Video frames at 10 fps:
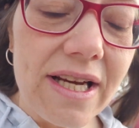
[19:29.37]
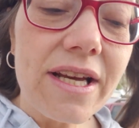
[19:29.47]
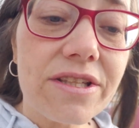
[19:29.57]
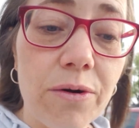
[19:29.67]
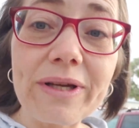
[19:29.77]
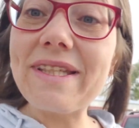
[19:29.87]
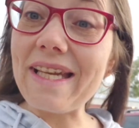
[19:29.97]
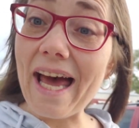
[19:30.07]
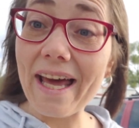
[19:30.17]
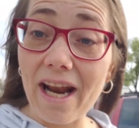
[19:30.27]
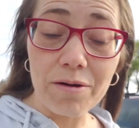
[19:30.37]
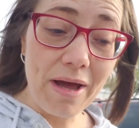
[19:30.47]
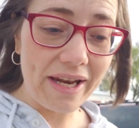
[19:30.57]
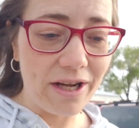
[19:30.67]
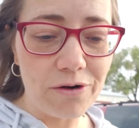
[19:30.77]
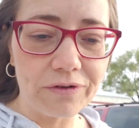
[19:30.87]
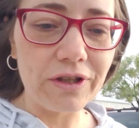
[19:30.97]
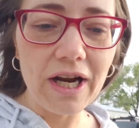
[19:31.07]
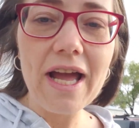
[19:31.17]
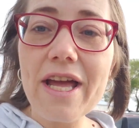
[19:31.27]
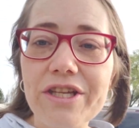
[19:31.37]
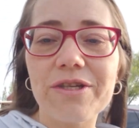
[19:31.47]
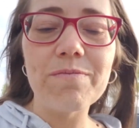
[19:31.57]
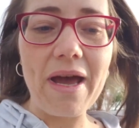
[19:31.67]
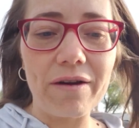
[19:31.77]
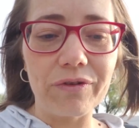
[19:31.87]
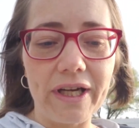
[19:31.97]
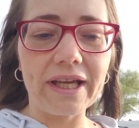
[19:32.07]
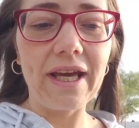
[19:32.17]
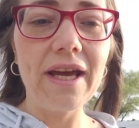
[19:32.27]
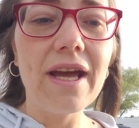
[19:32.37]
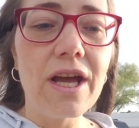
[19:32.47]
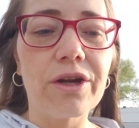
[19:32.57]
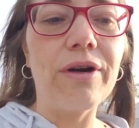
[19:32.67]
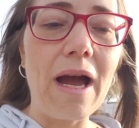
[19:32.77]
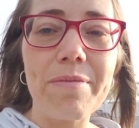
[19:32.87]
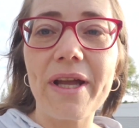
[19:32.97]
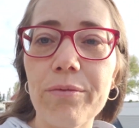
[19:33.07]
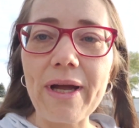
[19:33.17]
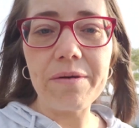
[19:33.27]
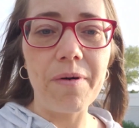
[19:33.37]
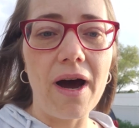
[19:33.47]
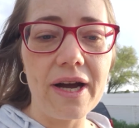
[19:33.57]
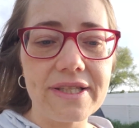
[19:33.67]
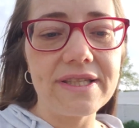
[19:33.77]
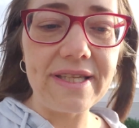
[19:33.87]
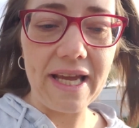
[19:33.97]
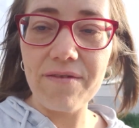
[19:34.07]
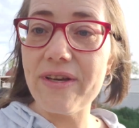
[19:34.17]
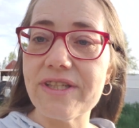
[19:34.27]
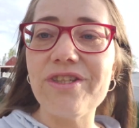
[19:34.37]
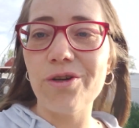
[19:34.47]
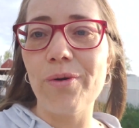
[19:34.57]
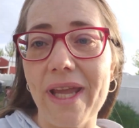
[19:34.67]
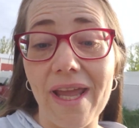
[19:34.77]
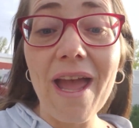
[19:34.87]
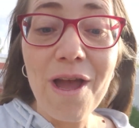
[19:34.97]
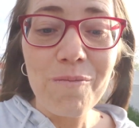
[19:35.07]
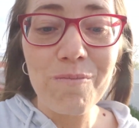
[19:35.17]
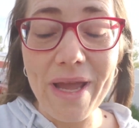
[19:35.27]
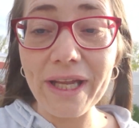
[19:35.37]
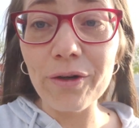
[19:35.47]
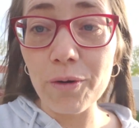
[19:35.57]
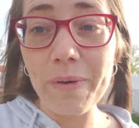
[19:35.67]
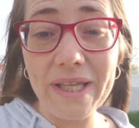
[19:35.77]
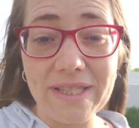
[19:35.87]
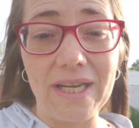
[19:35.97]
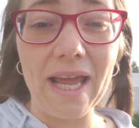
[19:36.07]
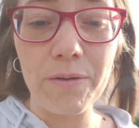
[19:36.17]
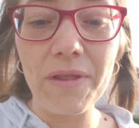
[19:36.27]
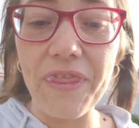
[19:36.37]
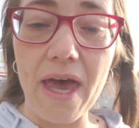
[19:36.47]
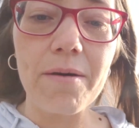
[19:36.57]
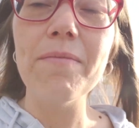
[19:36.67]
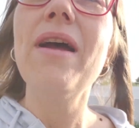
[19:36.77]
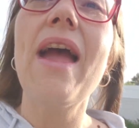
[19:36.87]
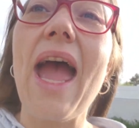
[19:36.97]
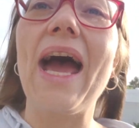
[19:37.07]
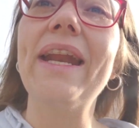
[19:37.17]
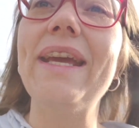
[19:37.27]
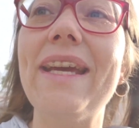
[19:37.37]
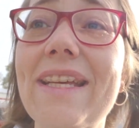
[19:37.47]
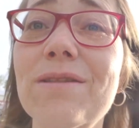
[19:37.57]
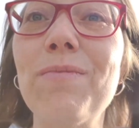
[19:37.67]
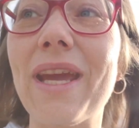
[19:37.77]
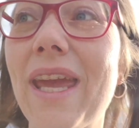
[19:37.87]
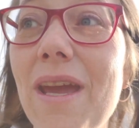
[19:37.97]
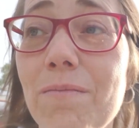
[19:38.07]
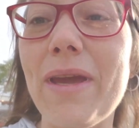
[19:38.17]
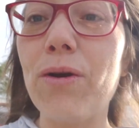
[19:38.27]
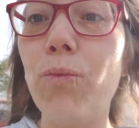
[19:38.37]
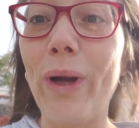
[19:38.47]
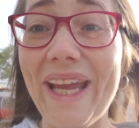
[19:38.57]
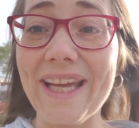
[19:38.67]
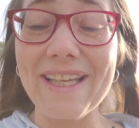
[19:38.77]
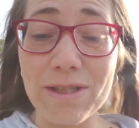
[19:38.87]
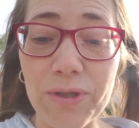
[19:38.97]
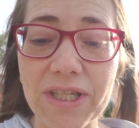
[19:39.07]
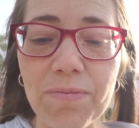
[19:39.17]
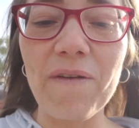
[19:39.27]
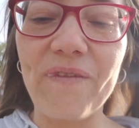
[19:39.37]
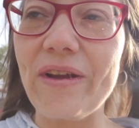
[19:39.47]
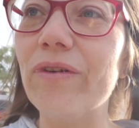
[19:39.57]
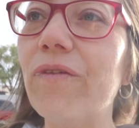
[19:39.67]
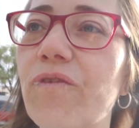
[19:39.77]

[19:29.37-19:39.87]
So instead, I'm heading over to Maverik, grabbing a Redbox. Dave is doing make your own pizza night with them. And he is making me wings, which is my favorite